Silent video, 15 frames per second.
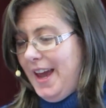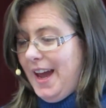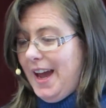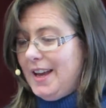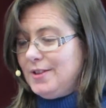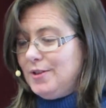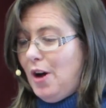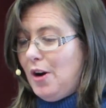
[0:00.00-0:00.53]

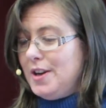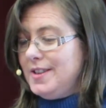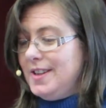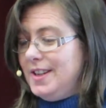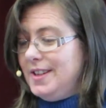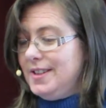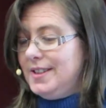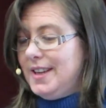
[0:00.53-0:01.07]
As long as it
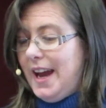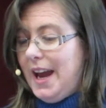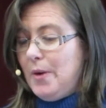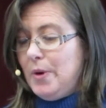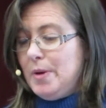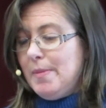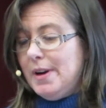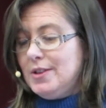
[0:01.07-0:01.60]
is day,
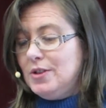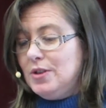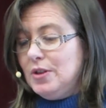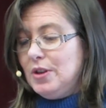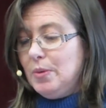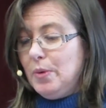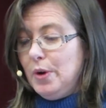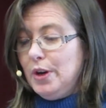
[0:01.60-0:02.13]
we must do
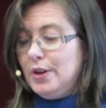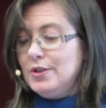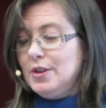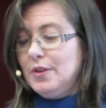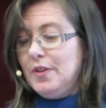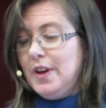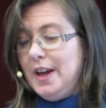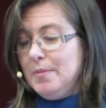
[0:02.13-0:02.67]
the works
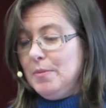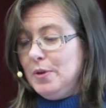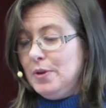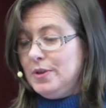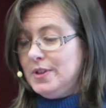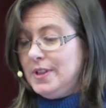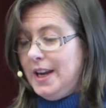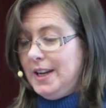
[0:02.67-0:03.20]
of him who
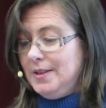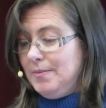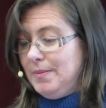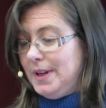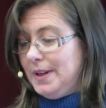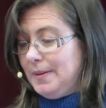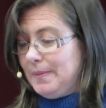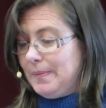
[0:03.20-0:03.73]
sent
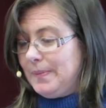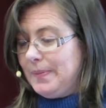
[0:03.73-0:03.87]
me.